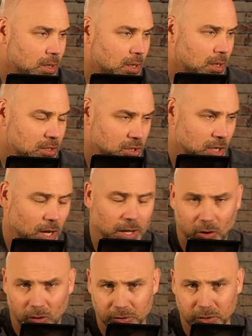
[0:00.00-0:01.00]
is done
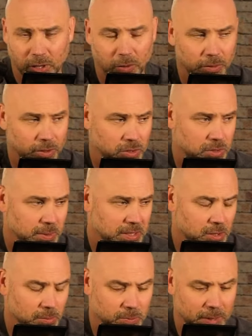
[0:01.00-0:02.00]
also. There's been
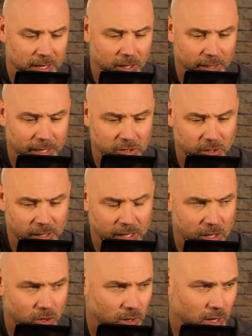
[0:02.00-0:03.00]
some speculation that
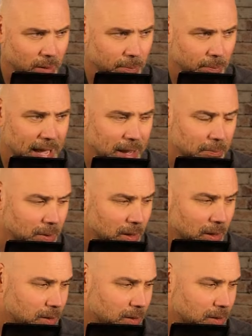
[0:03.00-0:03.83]
he could come back, but